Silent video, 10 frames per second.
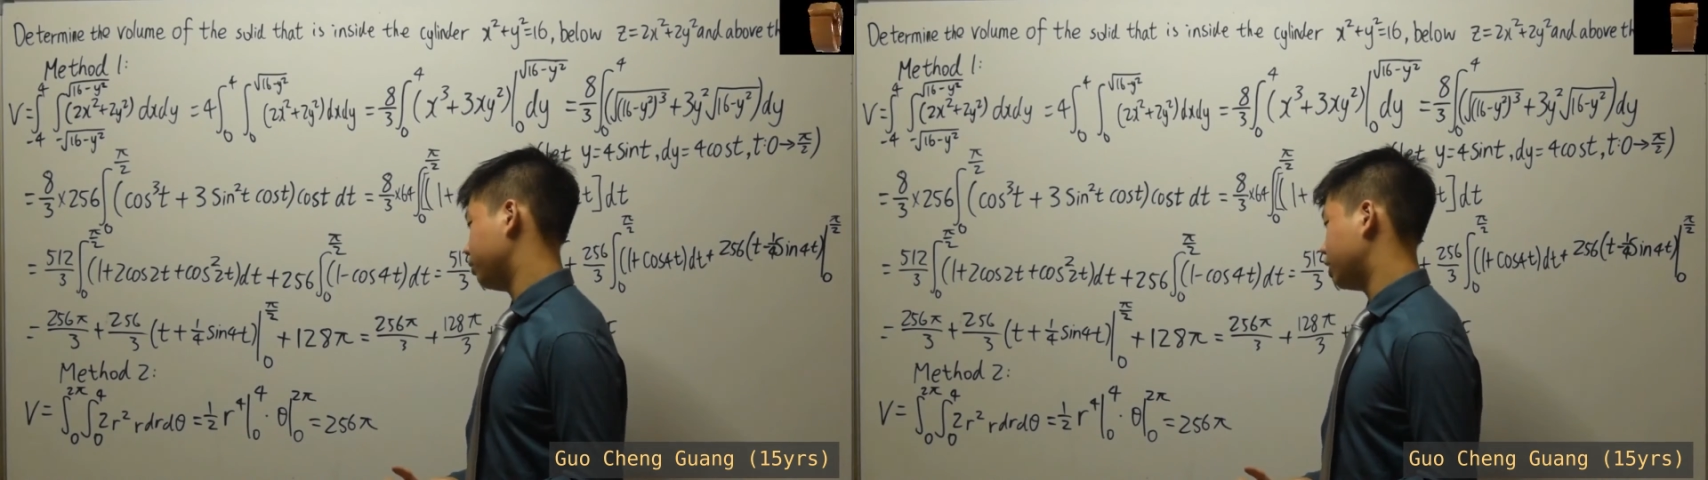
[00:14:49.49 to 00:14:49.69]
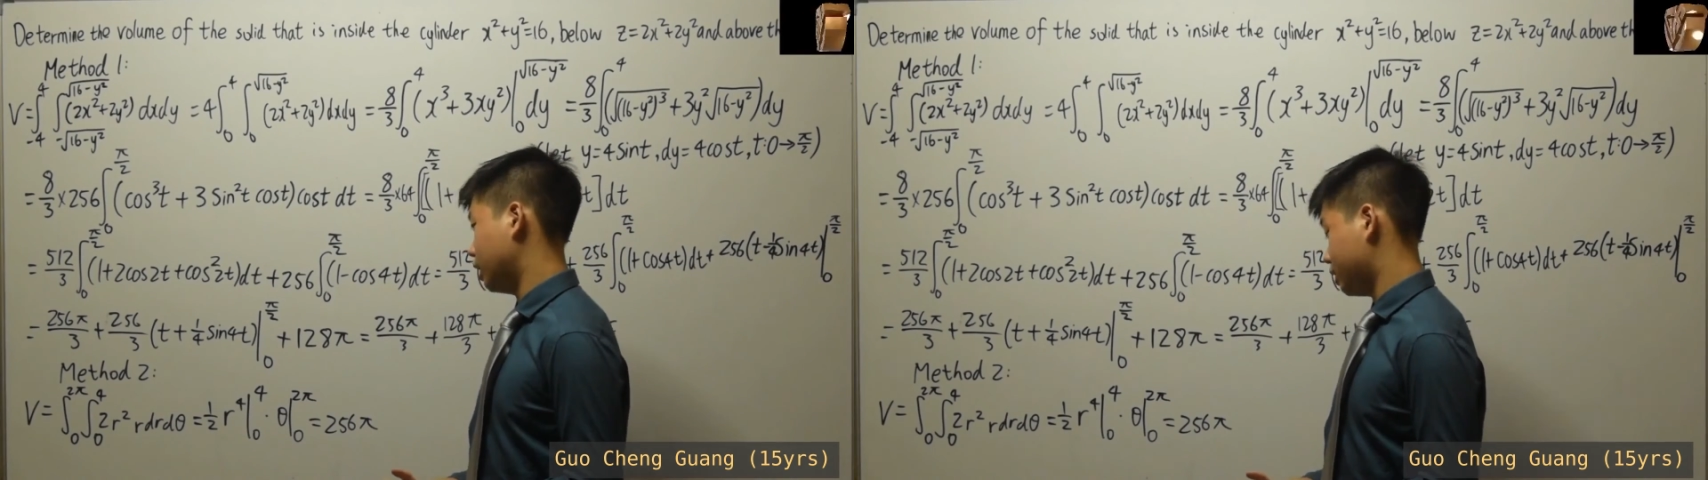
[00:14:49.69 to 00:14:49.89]

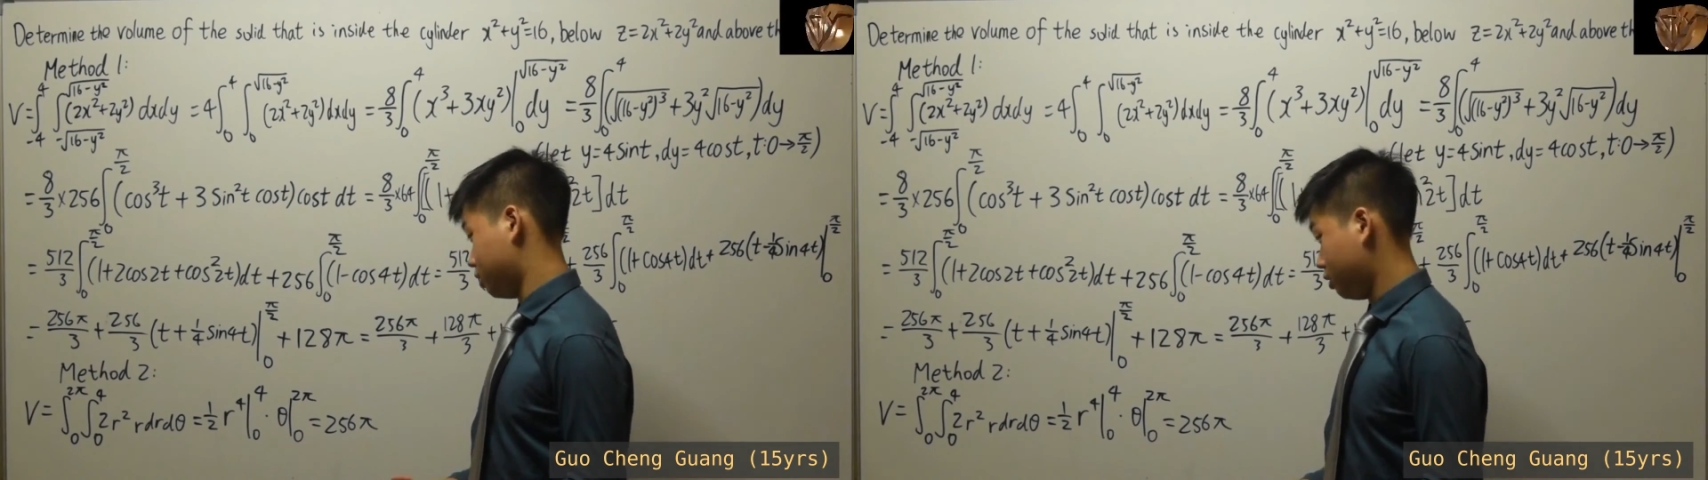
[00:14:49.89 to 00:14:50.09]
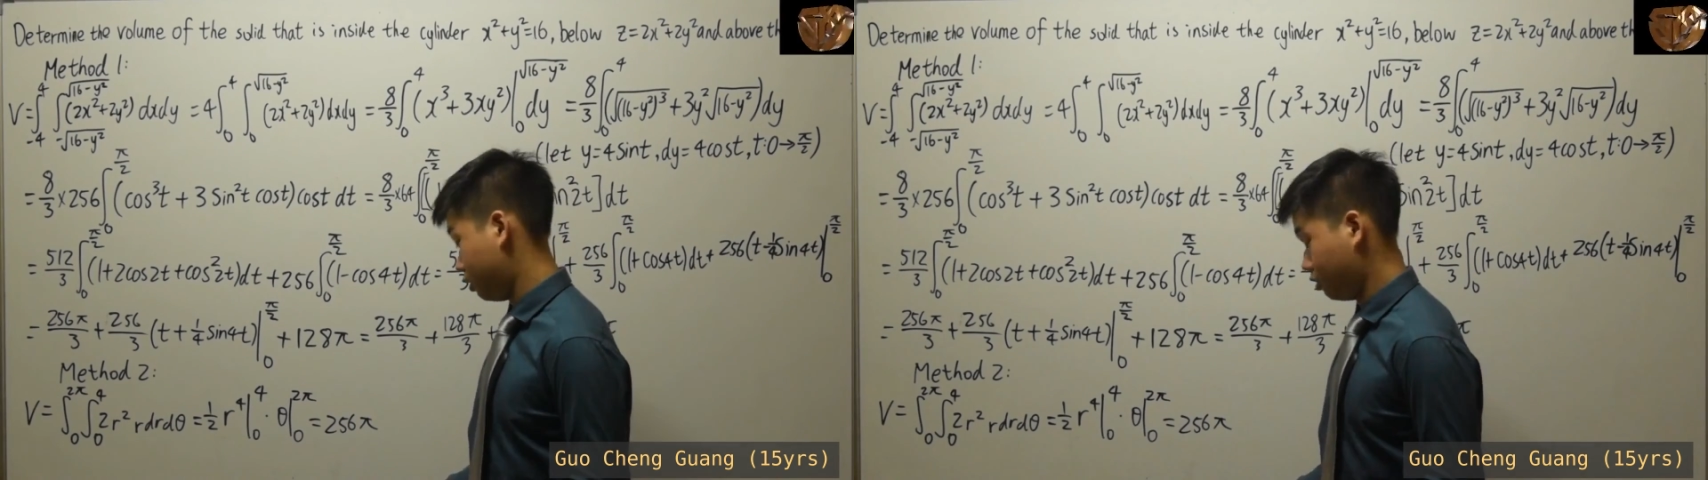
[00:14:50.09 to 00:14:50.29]

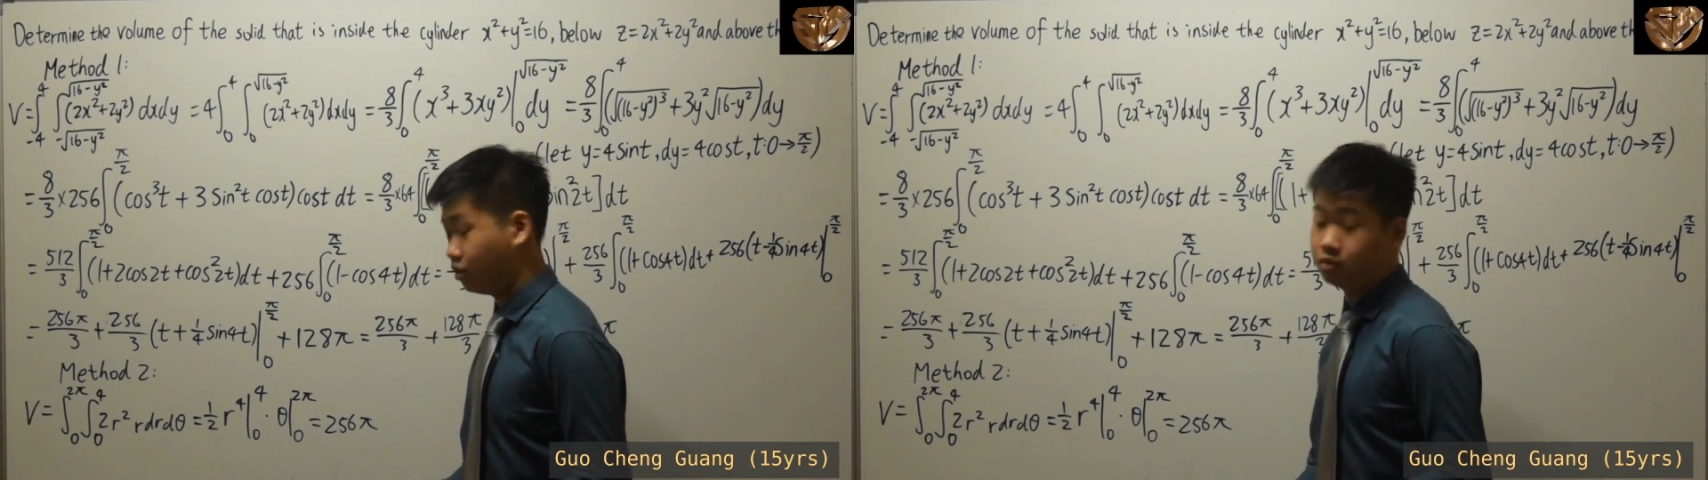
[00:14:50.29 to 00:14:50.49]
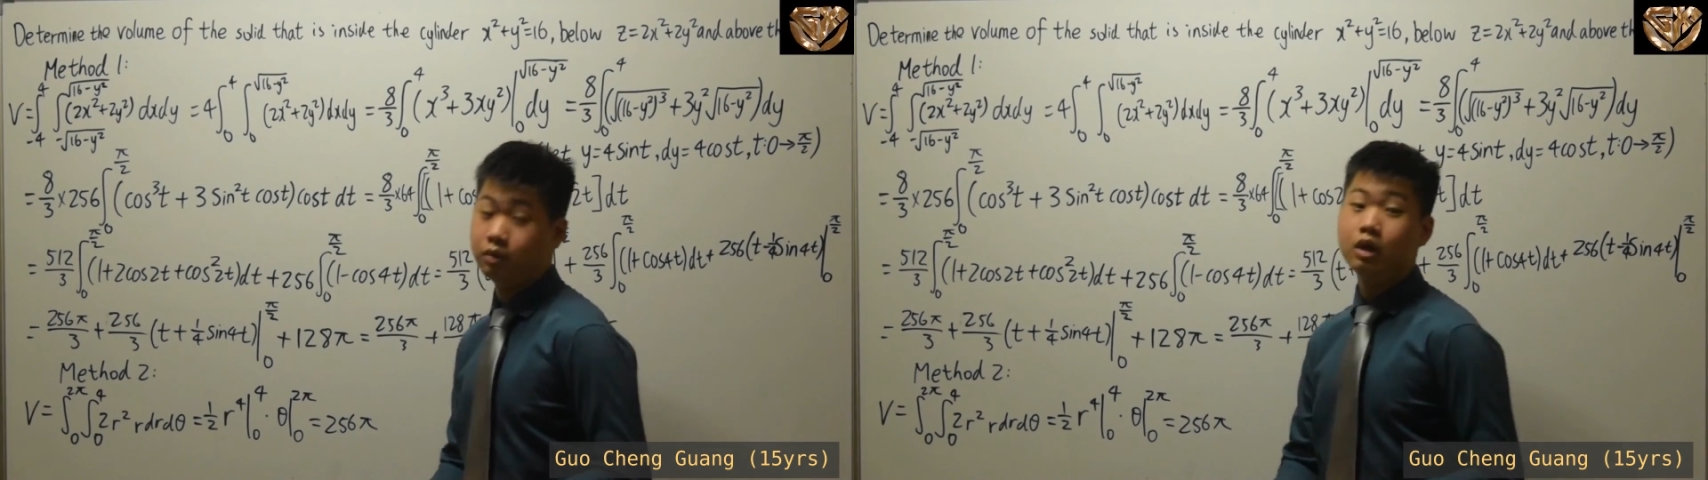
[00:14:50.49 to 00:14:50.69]
classes,
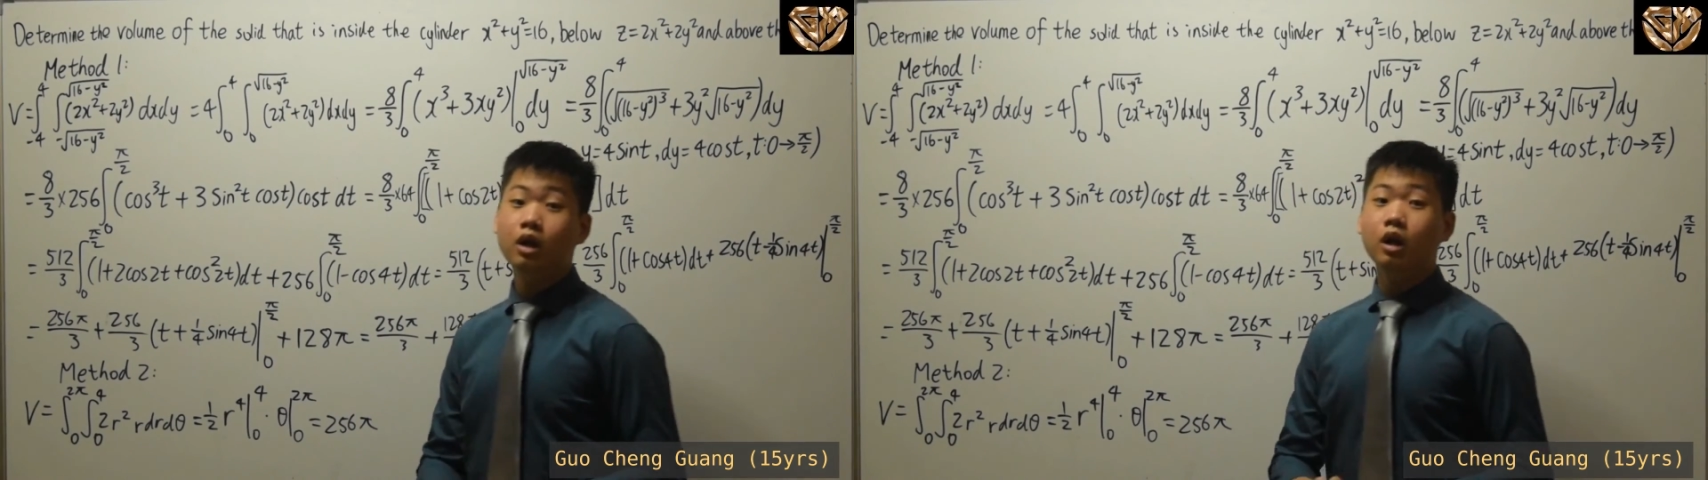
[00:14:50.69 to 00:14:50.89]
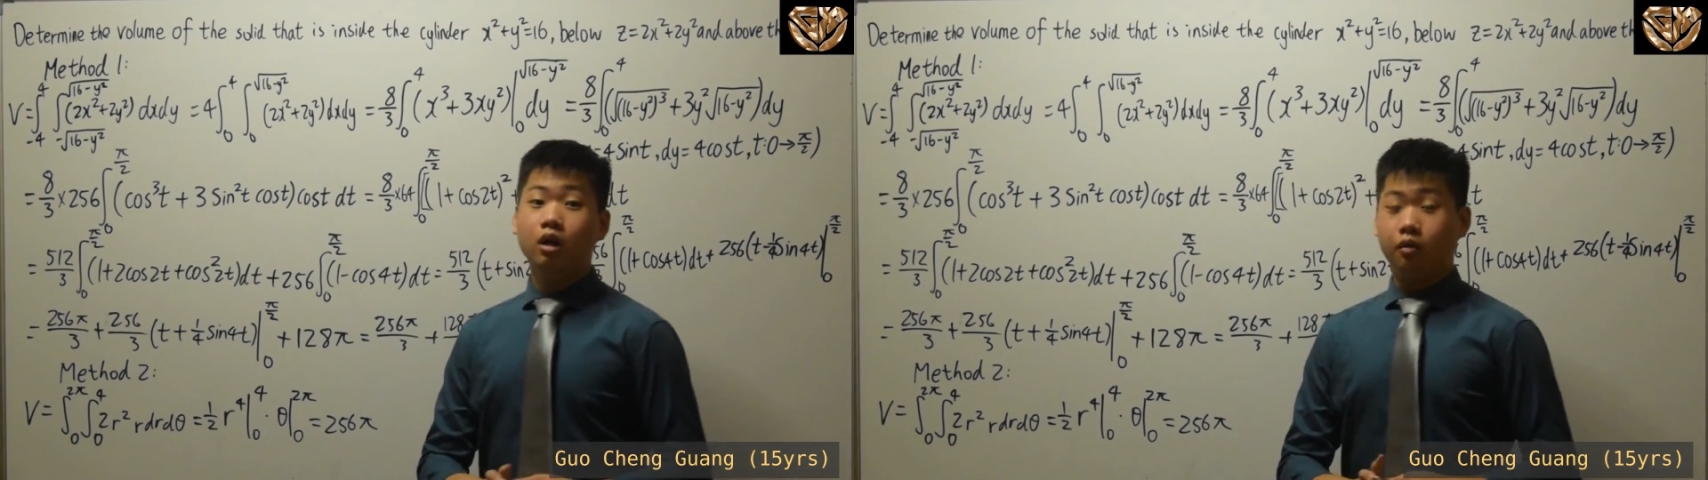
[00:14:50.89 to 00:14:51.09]

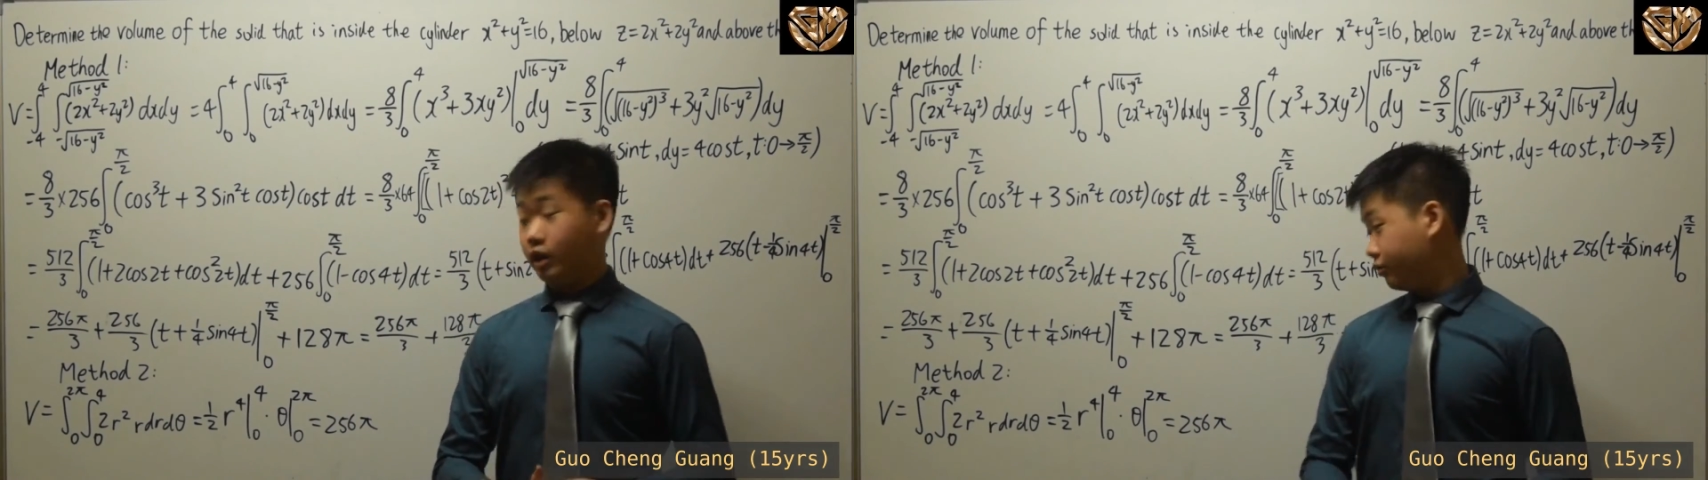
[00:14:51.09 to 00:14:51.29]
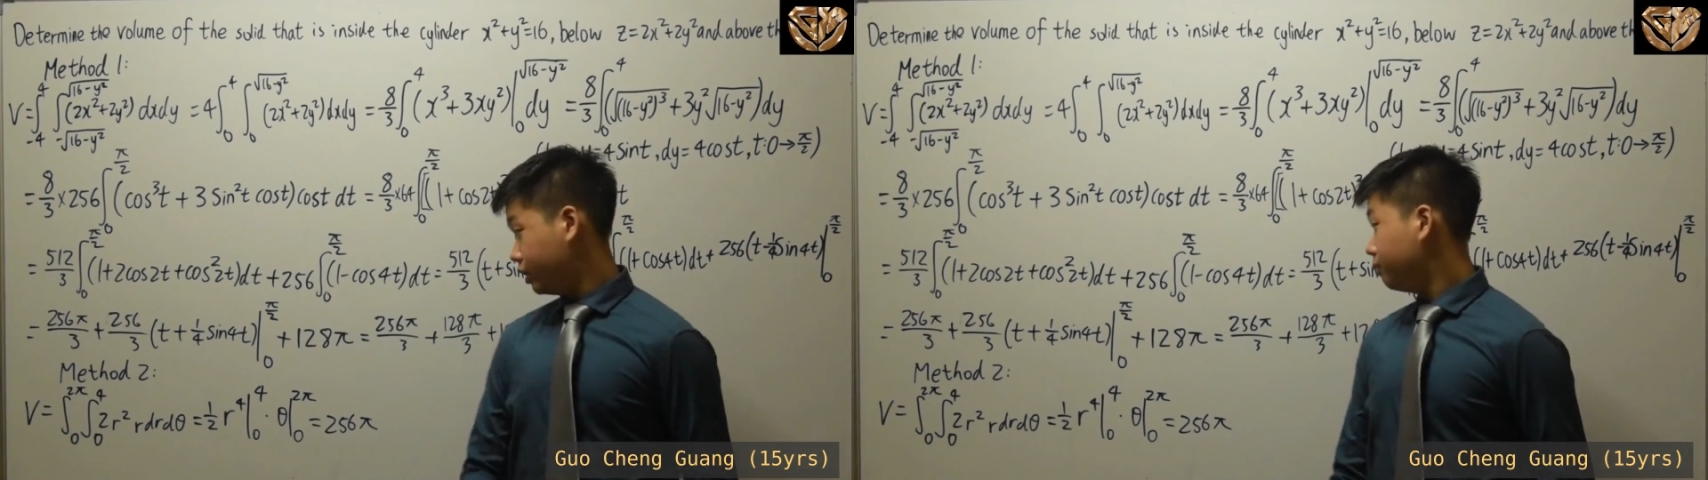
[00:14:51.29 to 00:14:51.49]

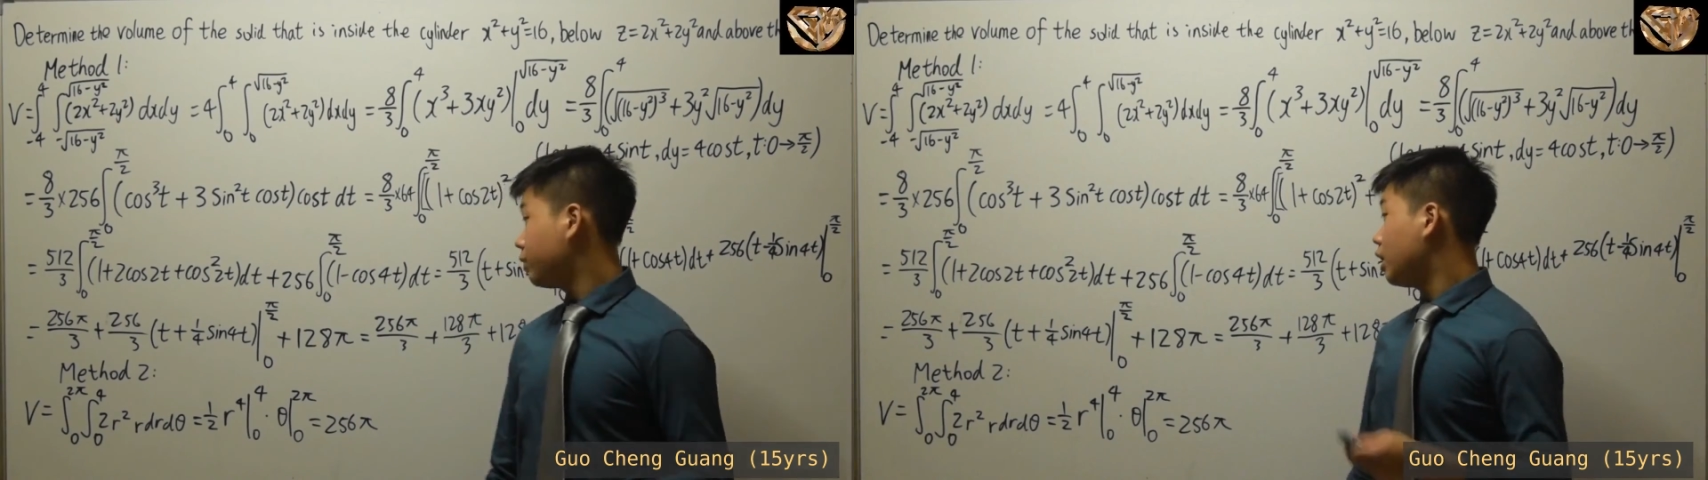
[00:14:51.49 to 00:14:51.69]
whatever.